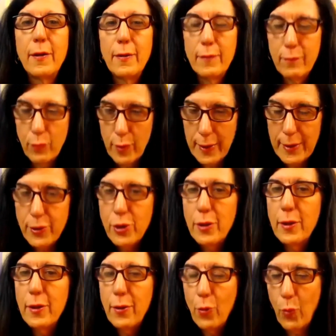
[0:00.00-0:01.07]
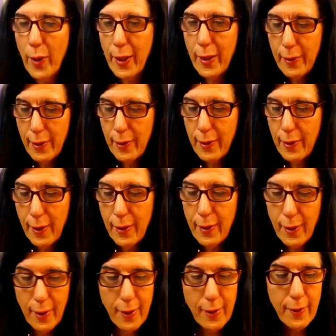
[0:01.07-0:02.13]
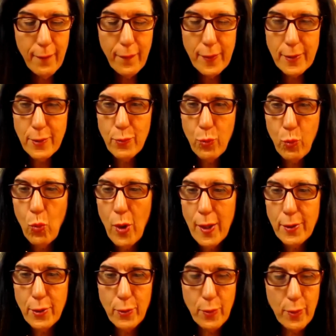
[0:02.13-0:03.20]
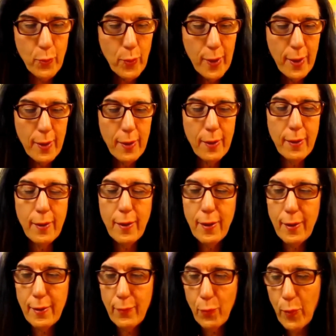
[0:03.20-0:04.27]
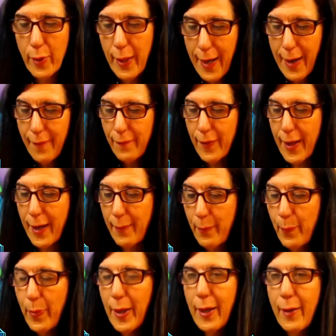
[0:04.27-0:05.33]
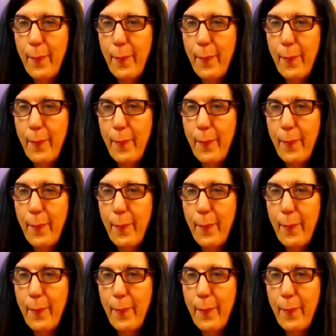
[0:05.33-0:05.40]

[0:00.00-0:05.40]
religion in the way that any any of us want to, and we and we have that. But